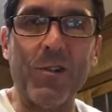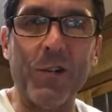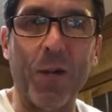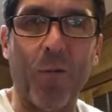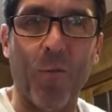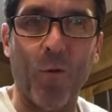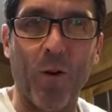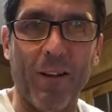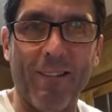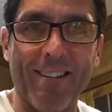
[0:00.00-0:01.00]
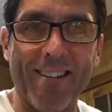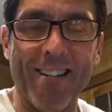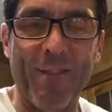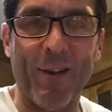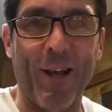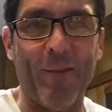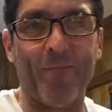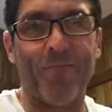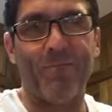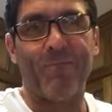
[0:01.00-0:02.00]
I'll see you tomorrow morning, seven a
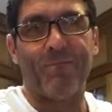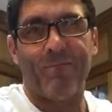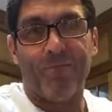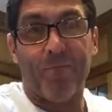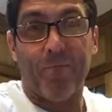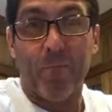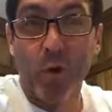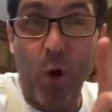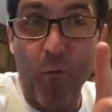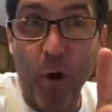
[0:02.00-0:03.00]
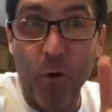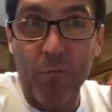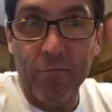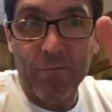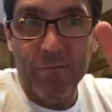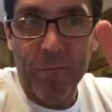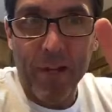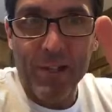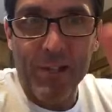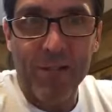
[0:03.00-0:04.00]
m Go vote.
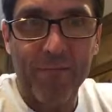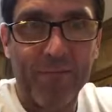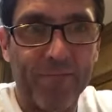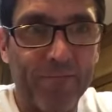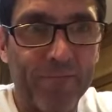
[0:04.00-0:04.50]
Peace.